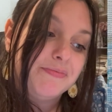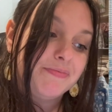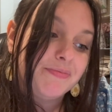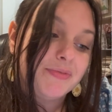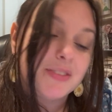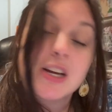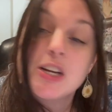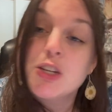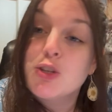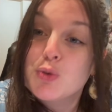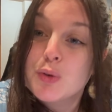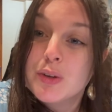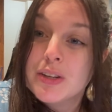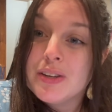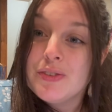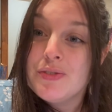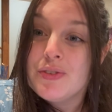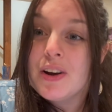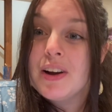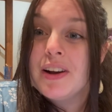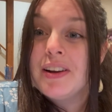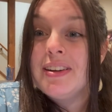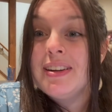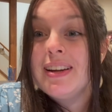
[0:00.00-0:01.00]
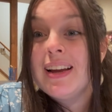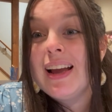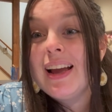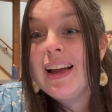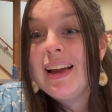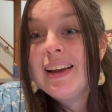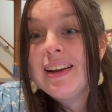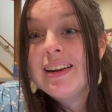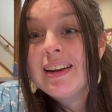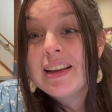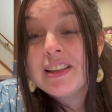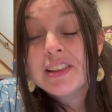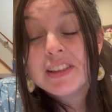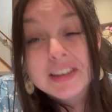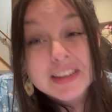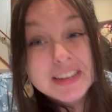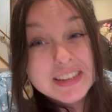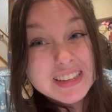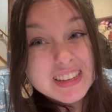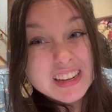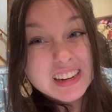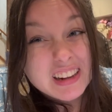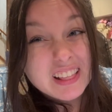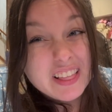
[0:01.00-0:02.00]
It's really fun, and I think
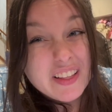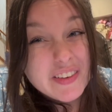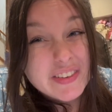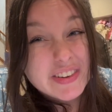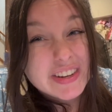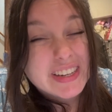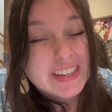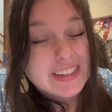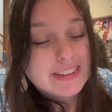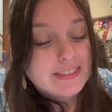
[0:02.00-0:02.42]
he's gonna love it.